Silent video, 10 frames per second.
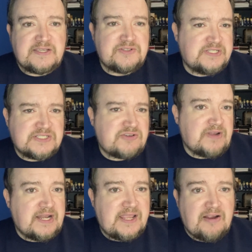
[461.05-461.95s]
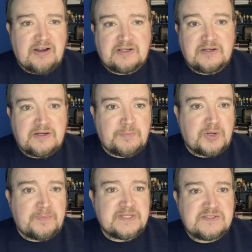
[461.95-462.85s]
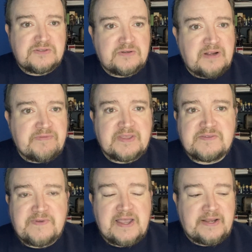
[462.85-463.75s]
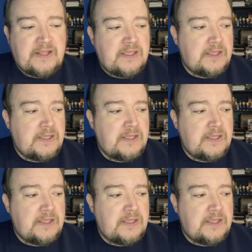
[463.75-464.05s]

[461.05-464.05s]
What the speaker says: I usually just create a character, put them in the story, everything's fine.